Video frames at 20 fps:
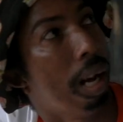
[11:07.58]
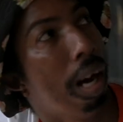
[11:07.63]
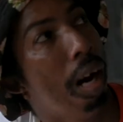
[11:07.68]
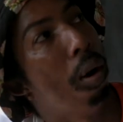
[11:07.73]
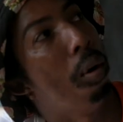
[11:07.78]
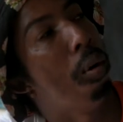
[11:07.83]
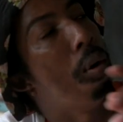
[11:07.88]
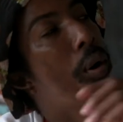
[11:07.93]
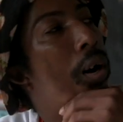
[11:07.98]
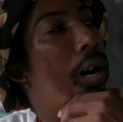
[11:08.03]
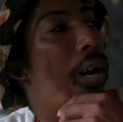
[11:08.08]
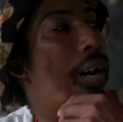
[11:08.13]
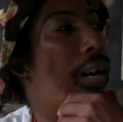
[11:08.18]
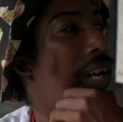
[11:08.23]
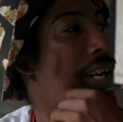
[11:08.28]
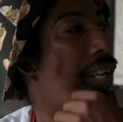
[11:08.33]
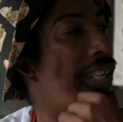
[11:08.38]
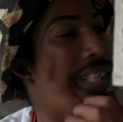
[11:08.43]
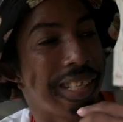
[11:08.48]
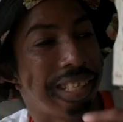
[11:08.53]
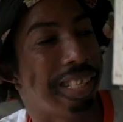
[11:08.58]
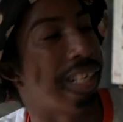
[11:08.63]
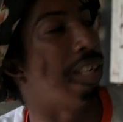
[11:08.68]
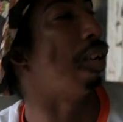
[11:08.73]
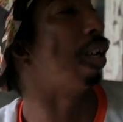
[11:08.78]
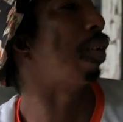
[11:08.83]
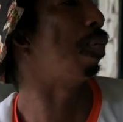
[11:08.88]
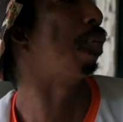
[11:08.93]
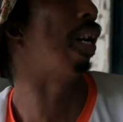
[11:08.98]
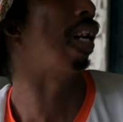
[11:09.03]
Oh, you
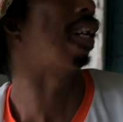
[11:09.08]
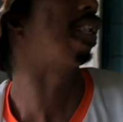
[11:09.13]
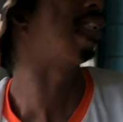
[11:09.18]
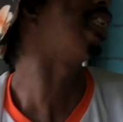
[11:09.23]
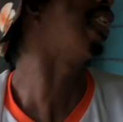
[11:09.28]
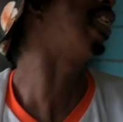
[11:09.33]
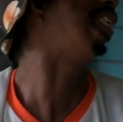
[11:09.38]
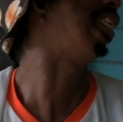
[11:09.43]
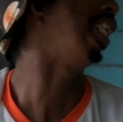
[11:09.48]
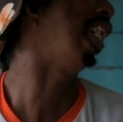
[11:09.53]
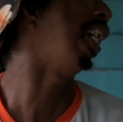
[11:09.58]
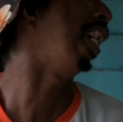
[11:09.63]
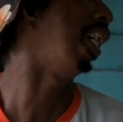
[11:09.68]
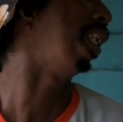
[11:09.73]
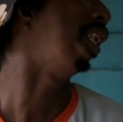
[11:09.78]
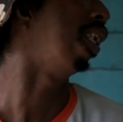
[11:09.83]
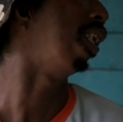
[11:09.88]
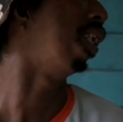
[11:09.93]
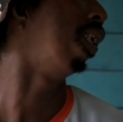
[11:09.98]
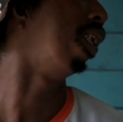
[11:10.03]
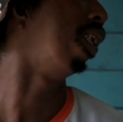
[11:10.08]
serious, man? Christine!